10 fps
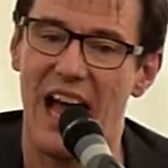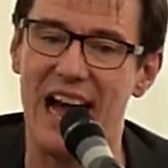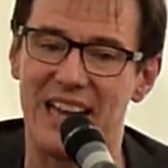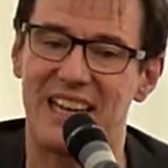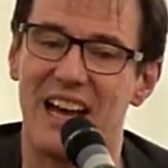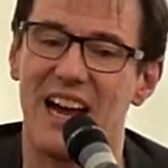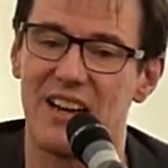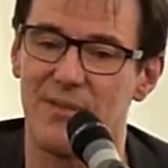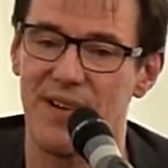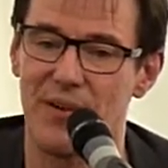and it kind
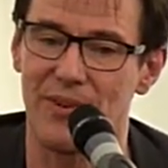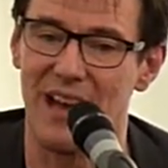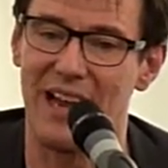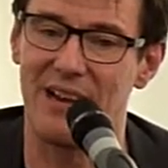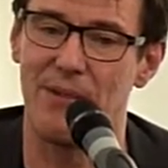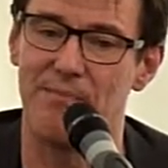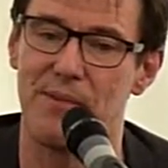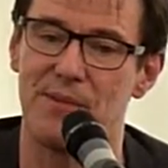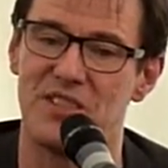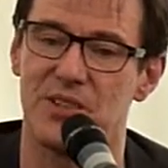of felt like when we
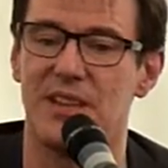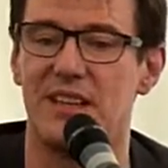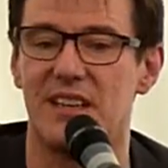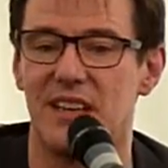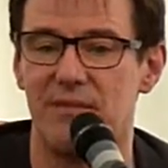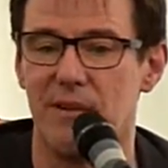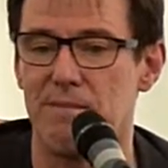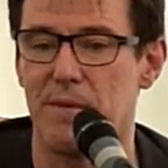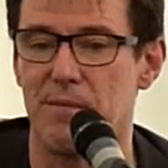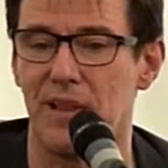were doing
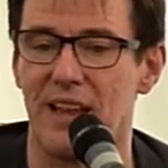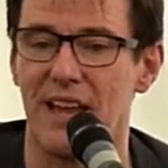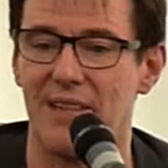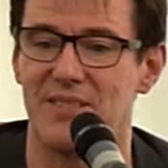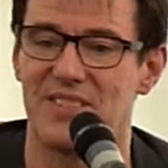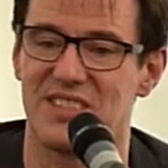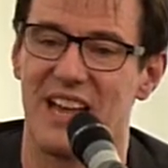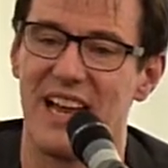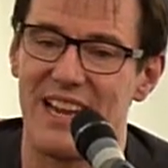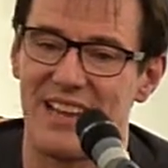Republic, it's
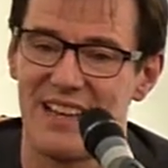like